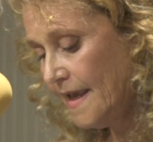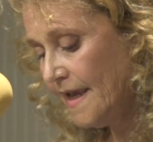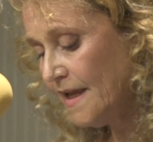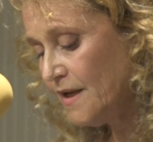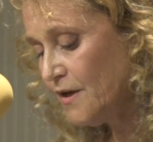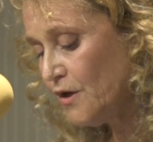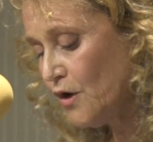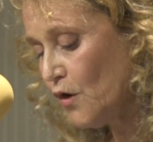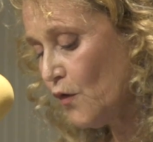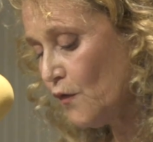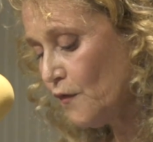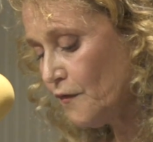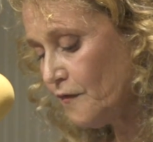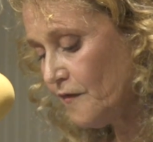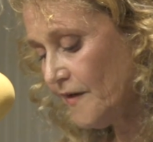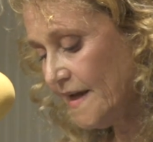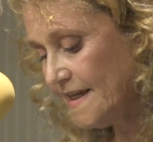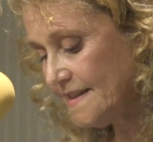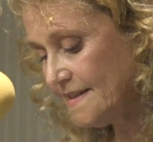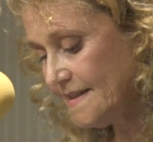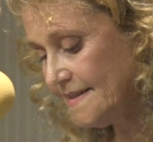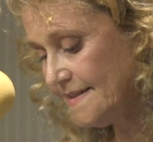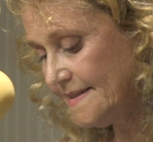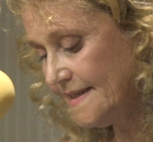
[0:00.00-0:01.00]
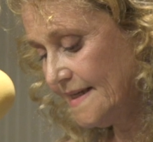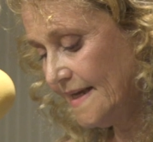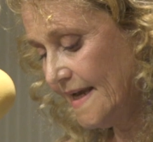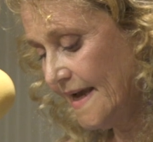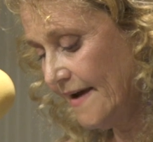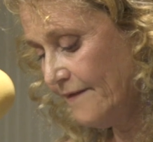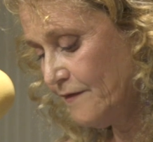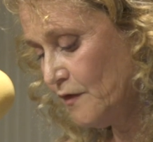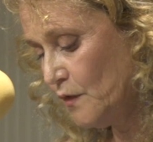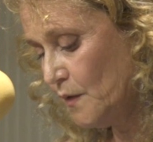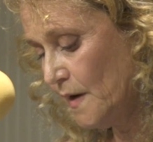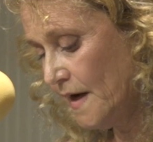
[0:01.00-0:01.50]
In no fantasy
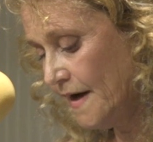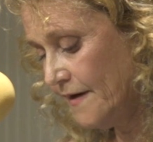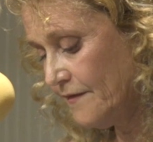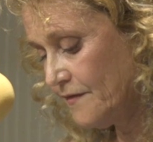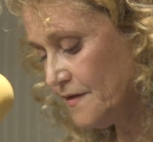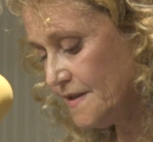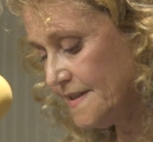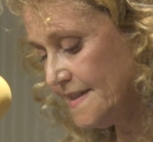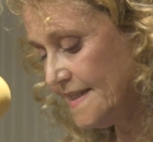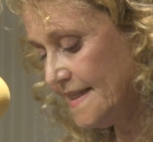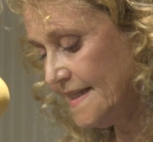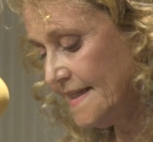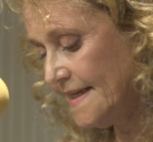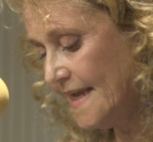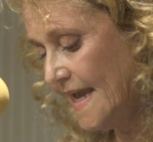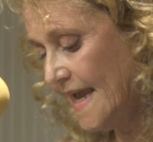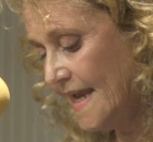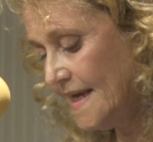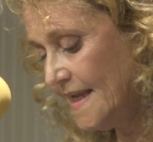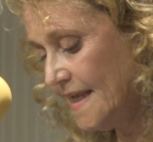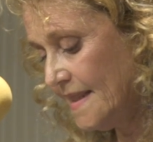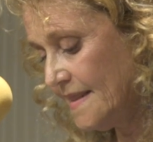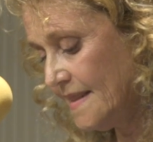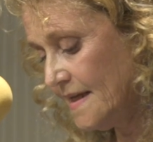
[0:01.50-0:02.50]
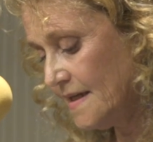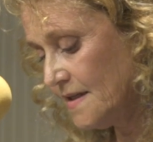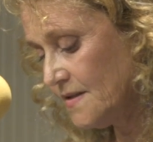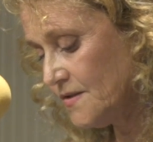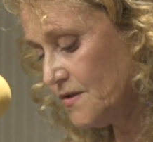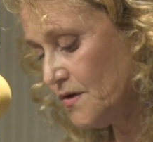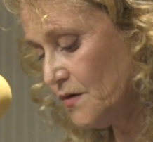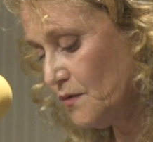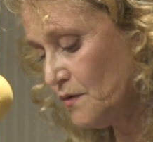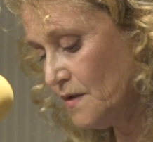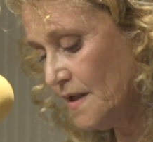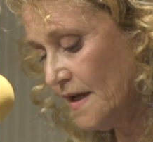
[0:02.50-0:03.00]
have you ever seen anything
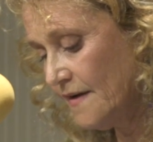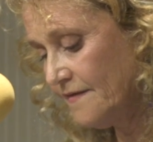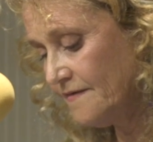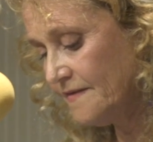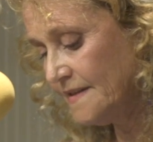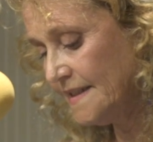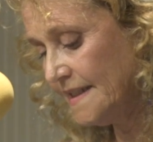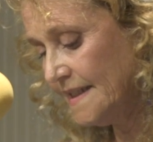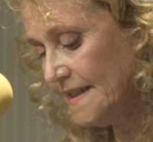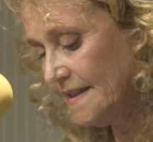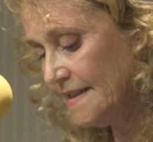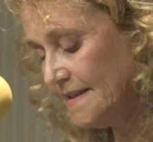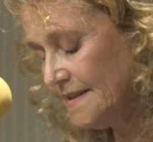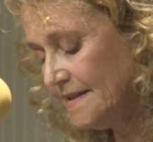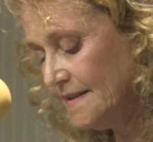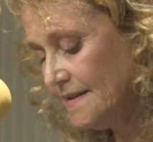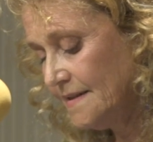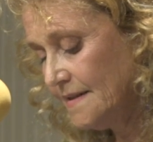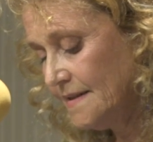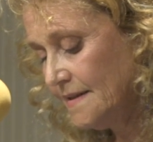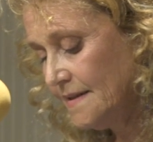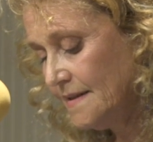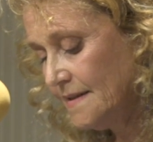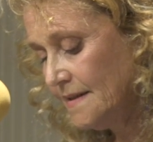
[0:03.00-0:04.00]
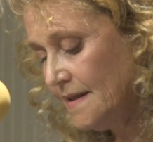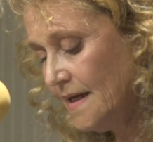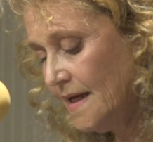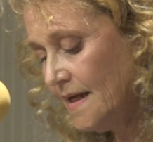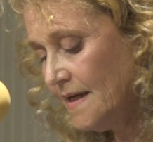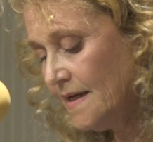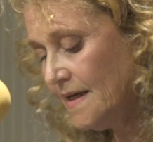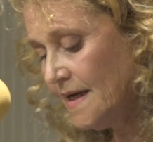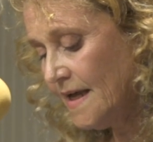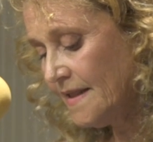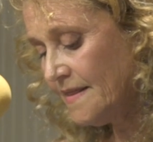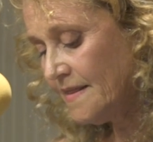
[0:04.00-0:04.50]
so lovely.
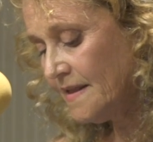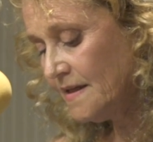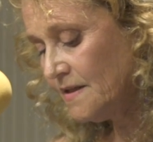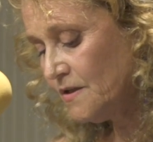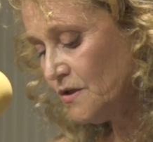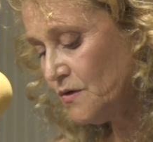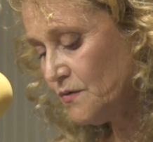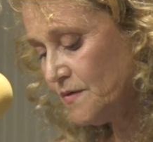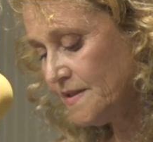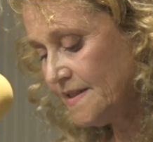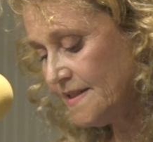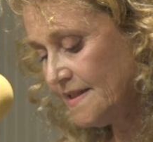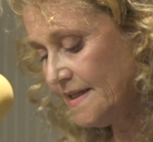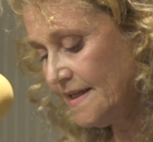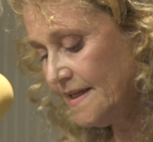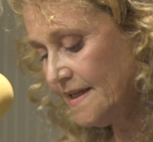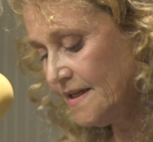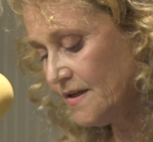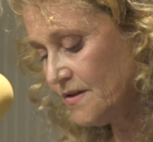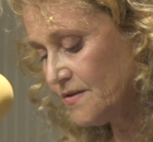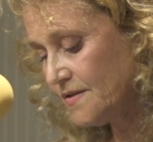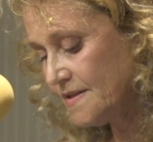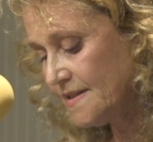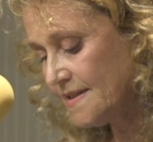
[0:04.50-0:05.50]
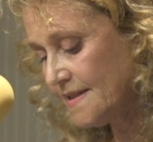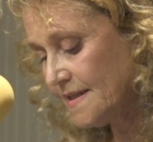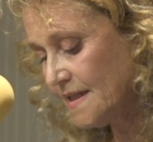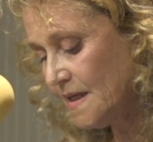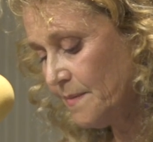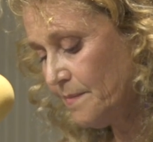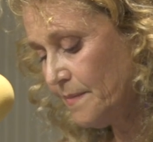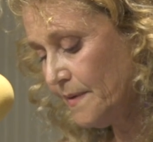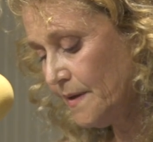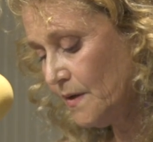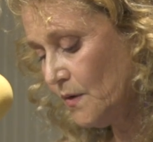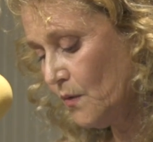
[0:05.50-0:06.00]
Nothing you see here,
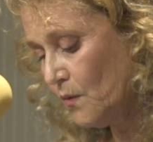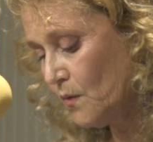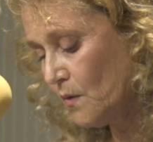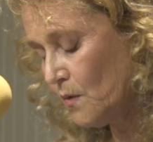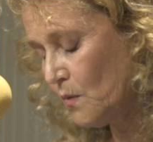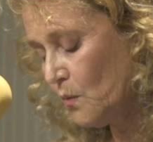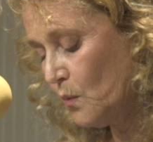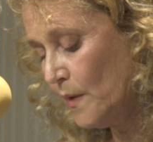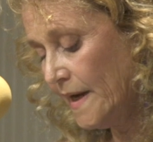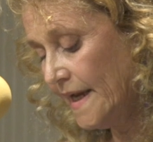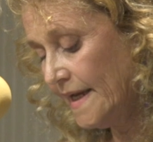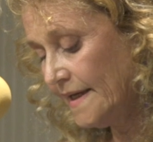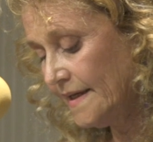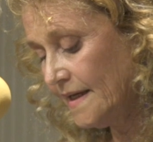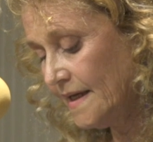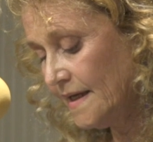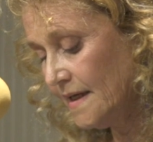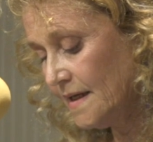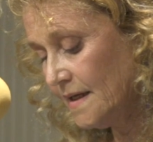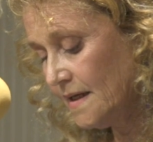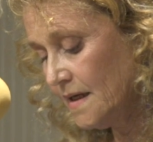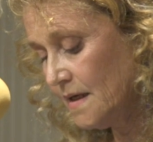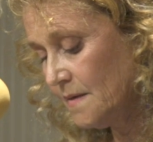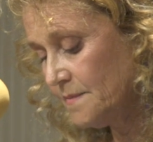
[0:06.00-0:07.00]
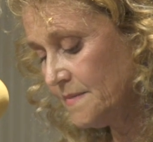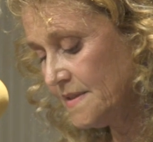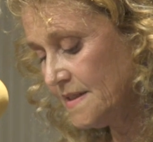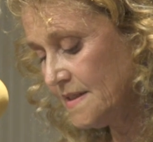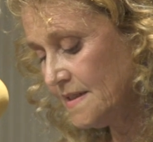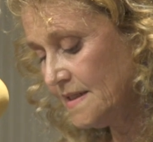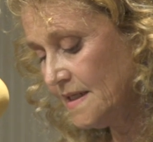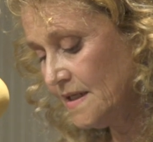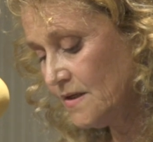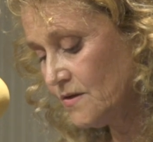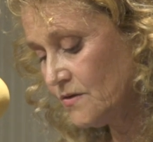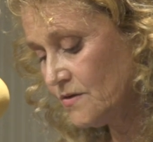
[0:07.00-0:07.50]
sleeping or waking,
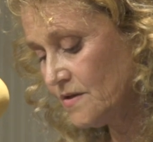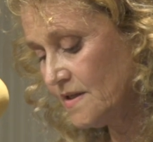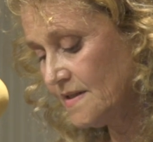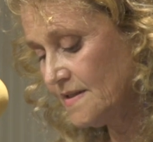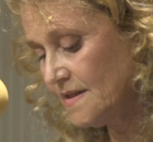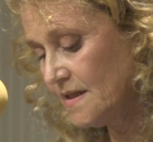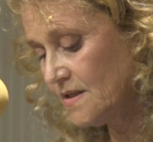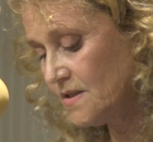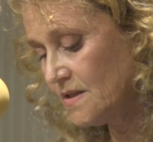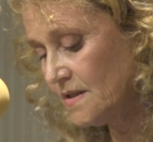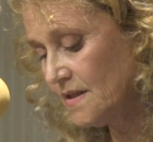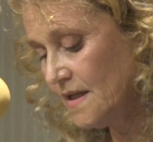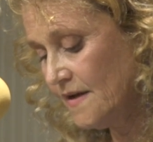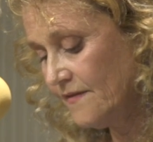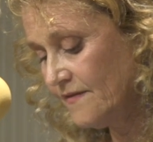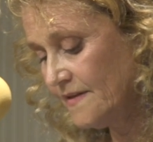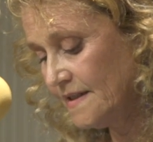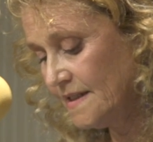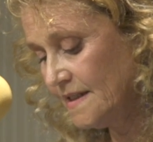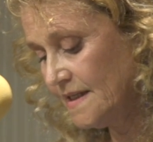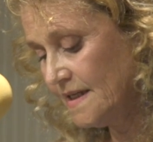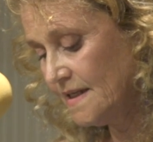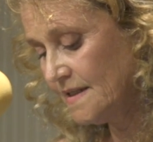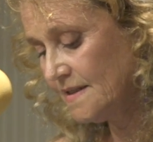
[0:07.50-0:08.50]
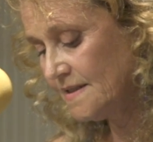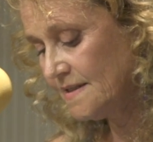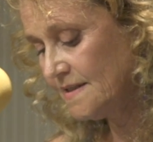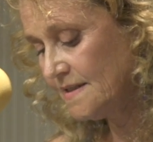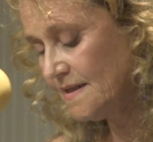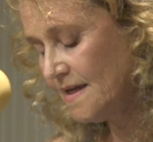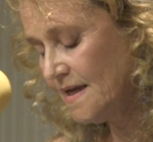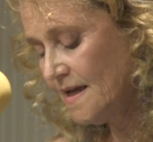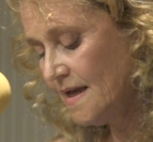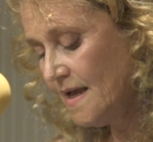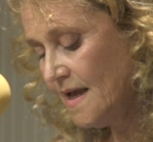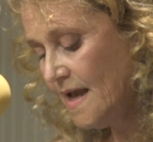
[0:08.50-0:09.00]
comes near to such
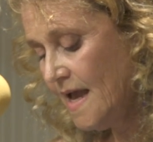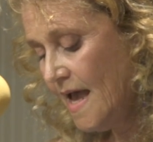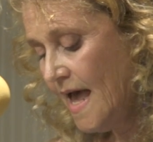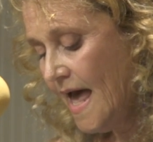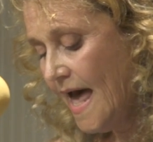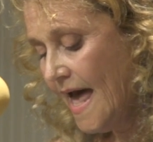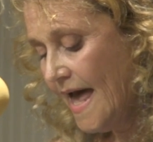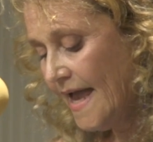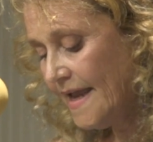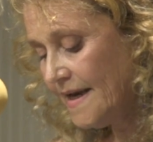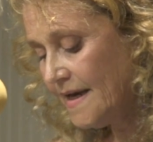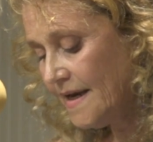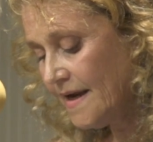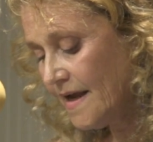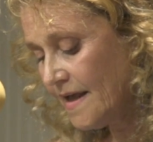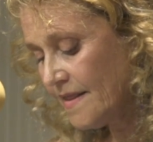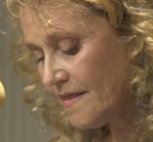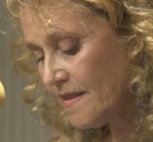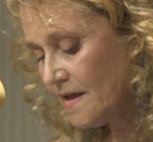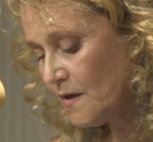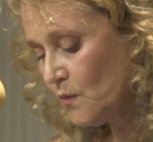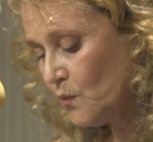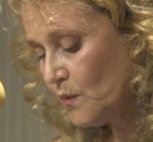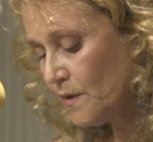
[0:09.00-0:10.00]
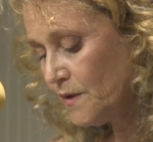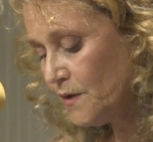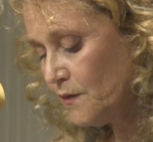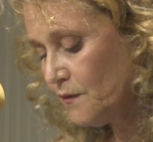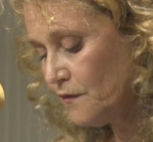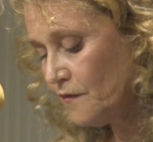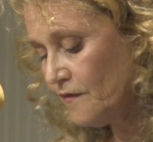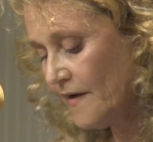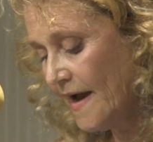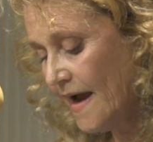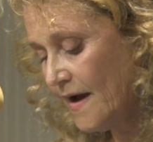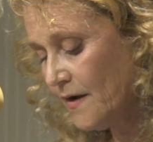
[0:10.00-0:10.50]
loveliness, and nothing will you
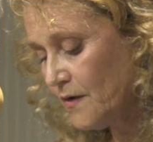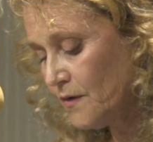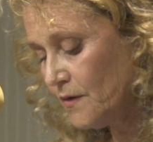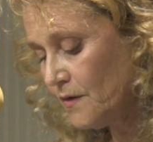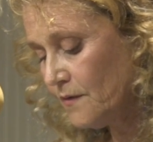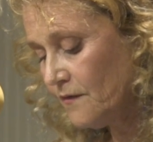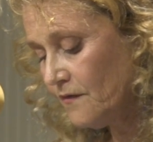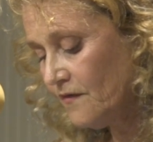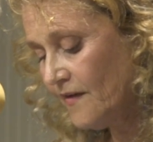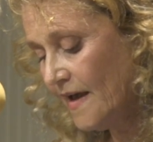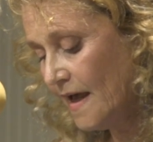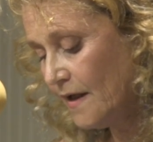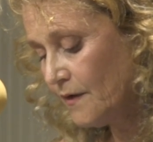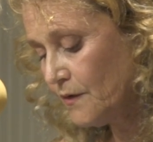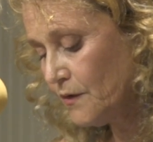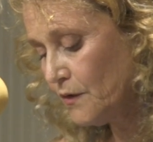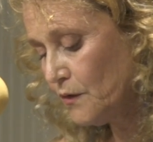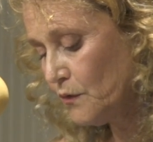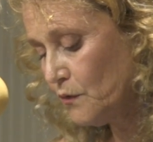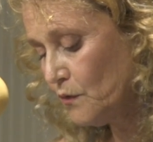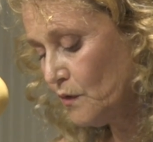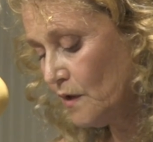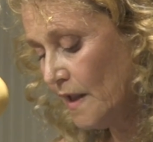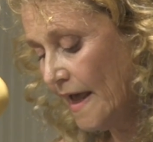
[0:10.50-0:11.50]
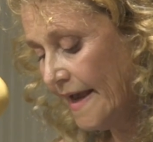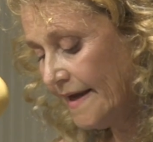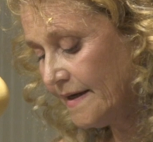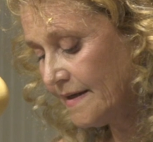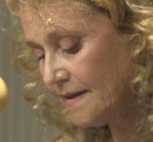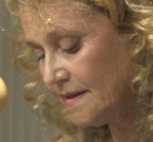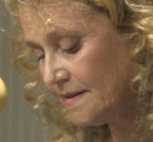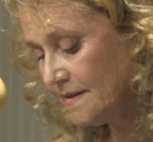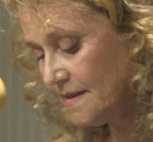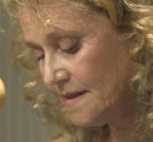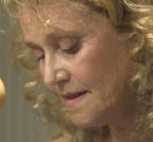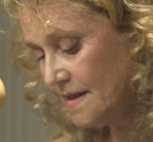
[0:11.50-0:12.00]
value, value
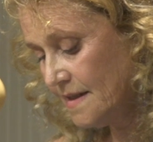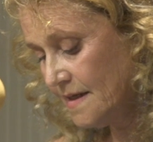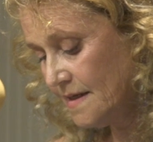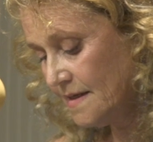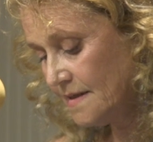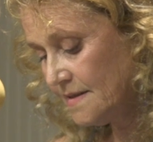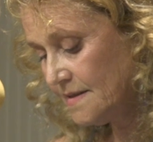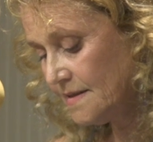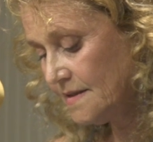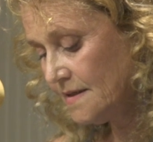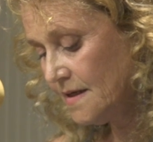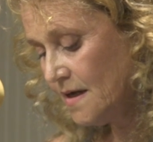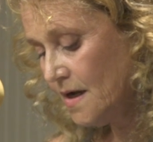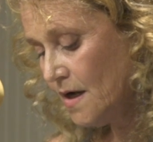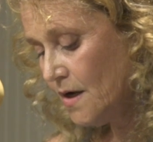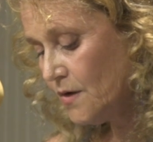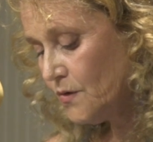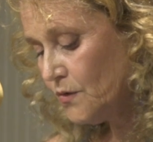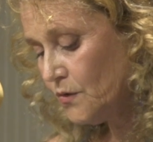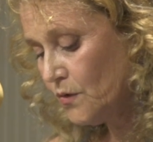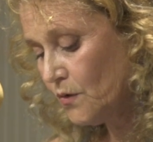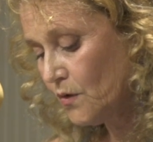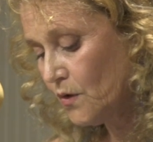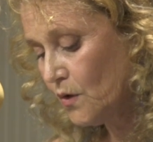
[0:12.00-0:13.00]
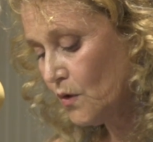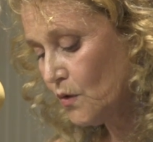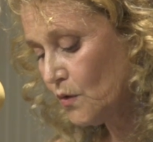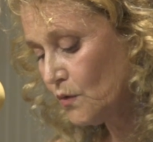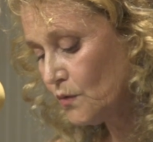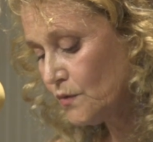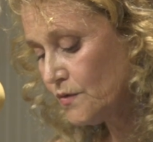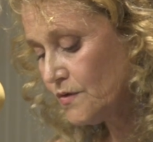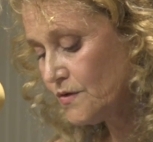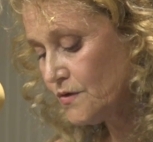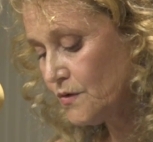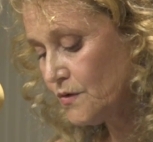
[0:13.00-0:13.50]
like unto this, nor
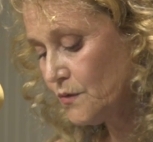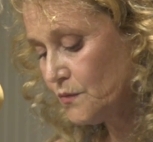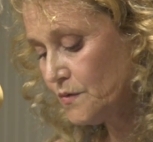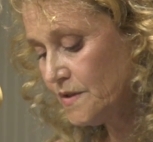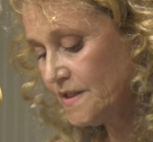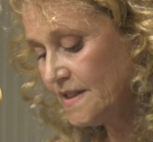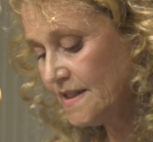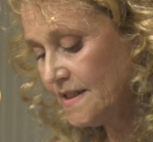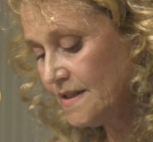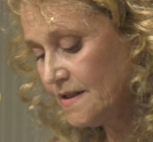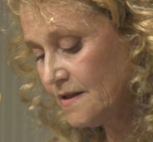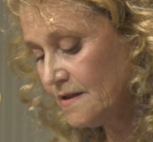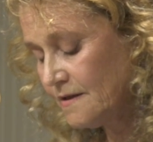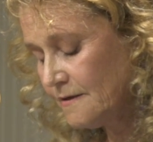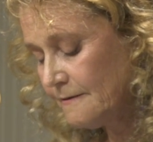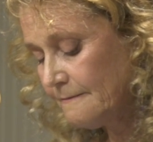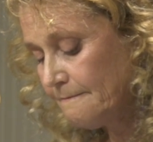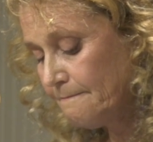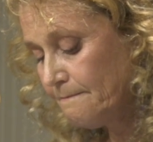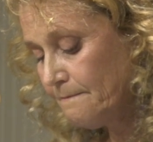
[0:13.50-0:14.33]
hold so dear.